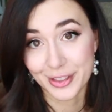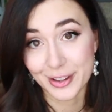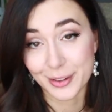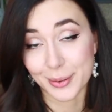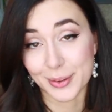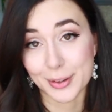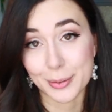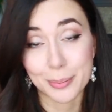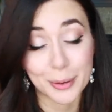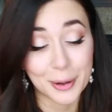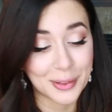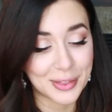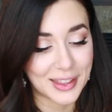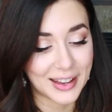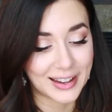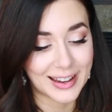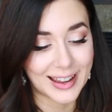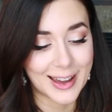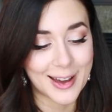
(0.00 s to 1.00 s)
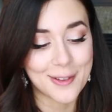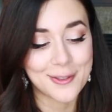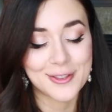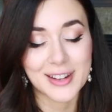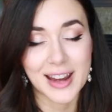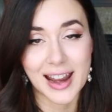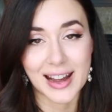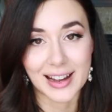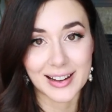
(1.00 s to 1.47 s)
This was a birthday
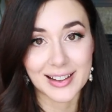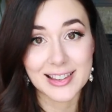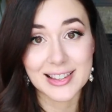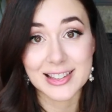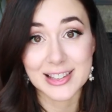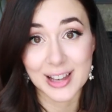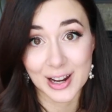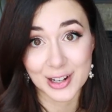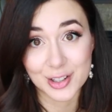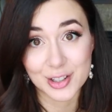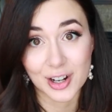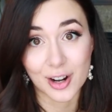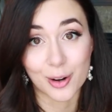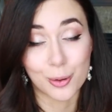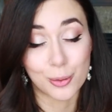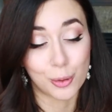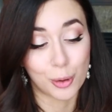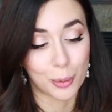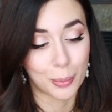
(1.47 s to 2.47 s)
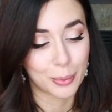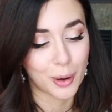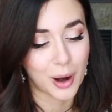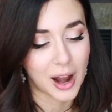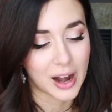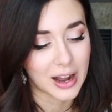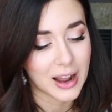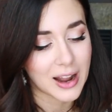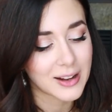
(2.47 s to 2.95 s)
gift and it's such a cool
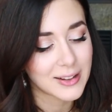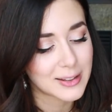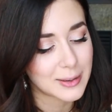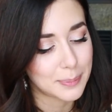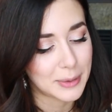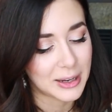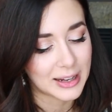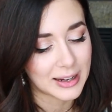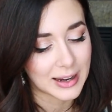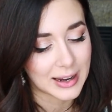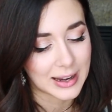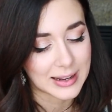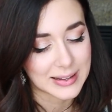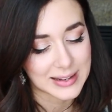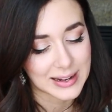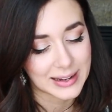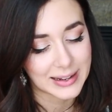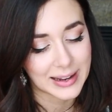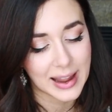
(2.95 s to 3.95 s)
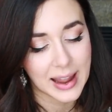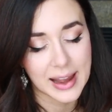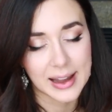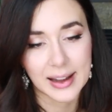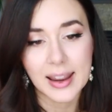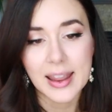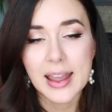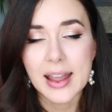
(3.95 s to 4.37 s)
product because again,